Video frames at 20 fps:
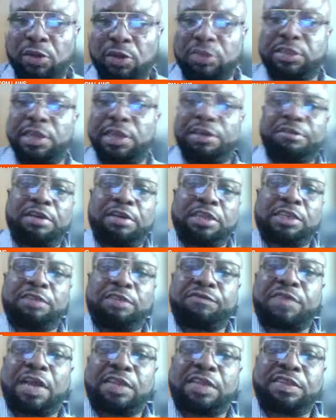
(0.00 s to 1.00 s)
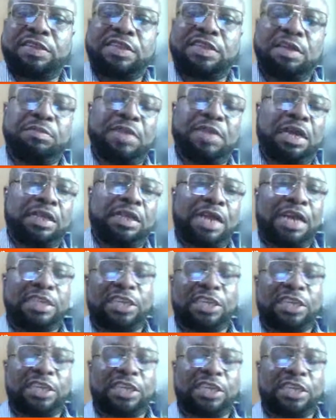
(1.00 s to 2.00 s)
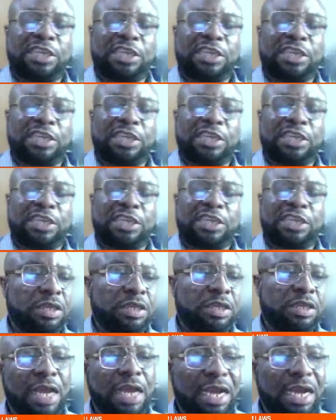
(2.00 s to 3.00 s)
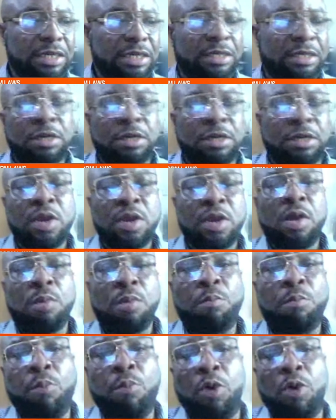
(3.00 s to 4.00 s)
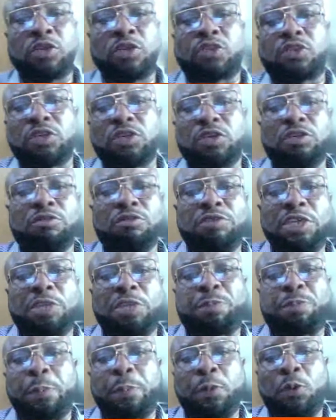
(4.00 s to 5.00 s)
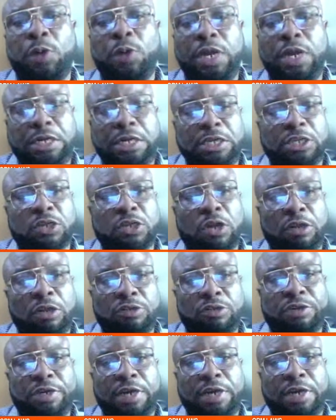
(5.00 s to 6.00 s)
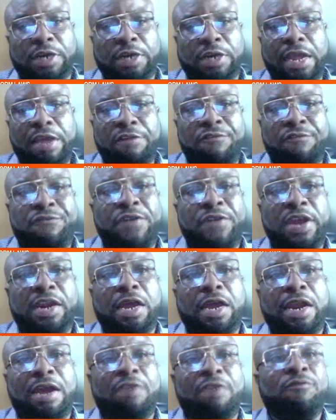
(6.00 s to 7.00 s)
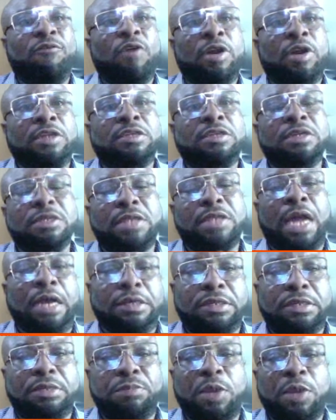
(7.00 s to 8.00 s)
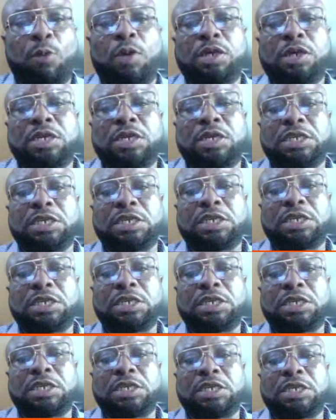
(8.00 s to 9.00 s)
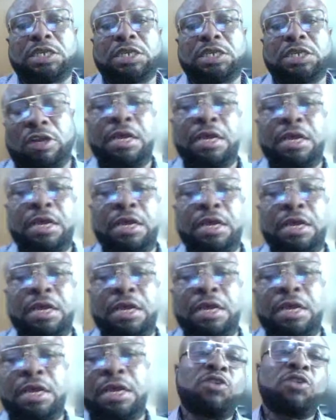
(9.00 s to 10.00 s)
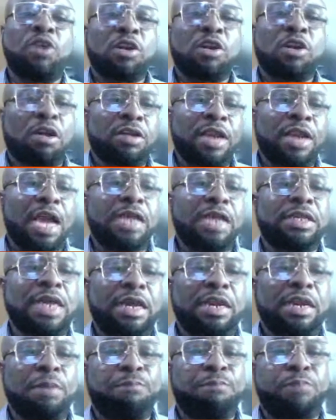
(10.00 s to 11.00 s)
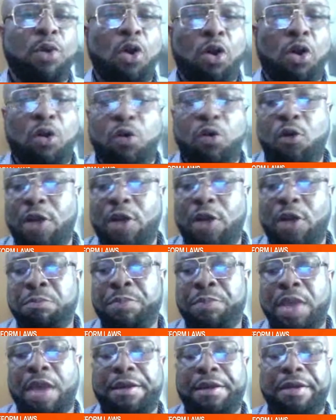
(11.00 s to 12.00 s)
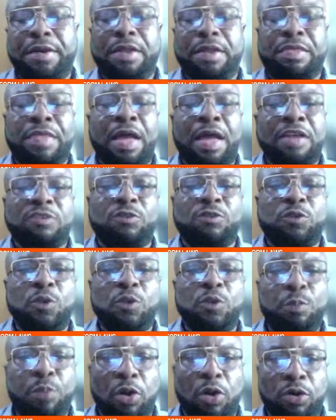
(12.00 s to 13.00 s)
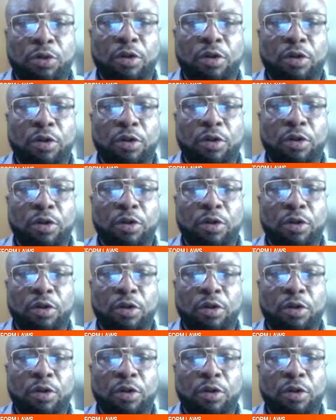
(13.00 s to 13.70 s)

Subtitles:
a regressive tax system that as it were. Because in the end, most rich people in this country evade and avoid tax. But what this thing has done now is to recognize that the poor who has been bearing the tax burden over time,